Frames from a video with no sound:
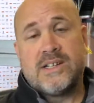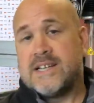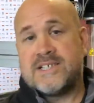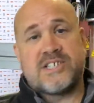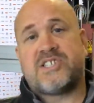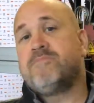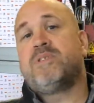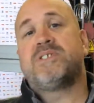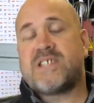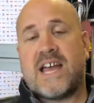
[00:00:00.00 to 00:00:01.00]
It's as
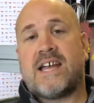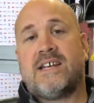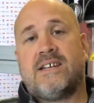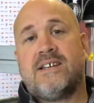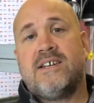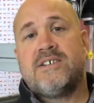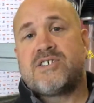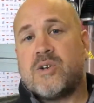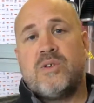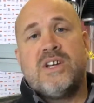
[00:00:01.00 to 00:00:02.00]
simple as that.
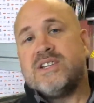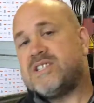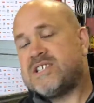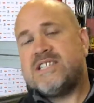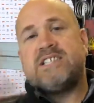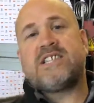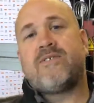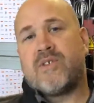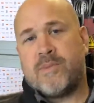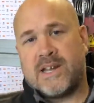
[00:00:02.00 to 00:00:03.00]
So you see these
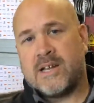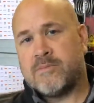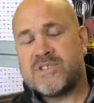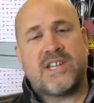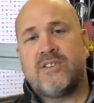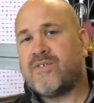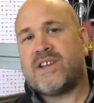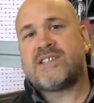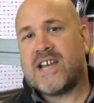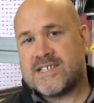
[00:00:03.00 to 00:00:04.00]
lovely big numbers, they look
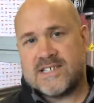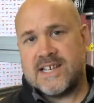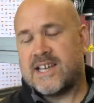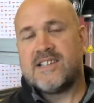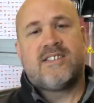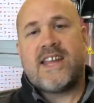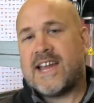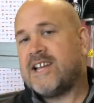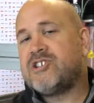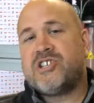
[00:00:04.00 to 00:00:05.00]
fantastic, they
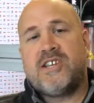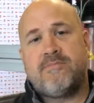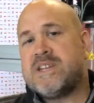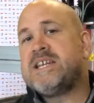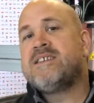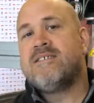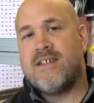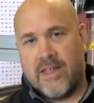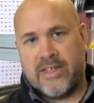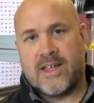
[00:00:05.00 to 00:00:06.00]
actually mean
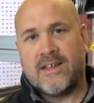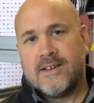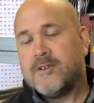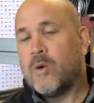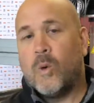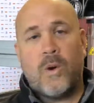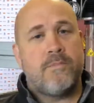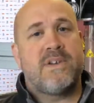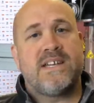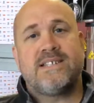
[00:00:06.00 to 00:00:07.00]
nothing. All
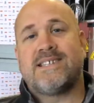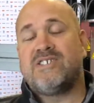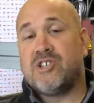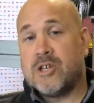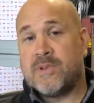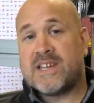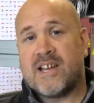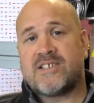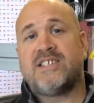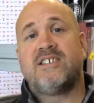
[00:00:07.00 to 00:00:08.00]
it means is you're going to be
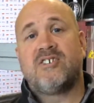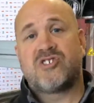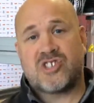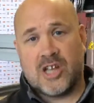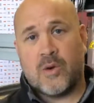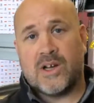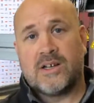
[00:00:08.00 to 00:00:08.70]
cutting slower.